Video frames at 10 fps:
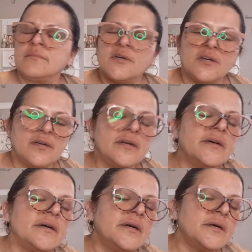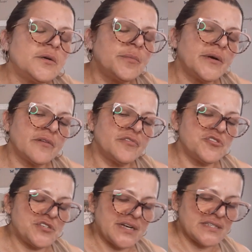A little bit of the
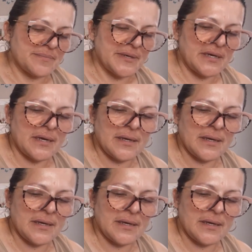jasmine.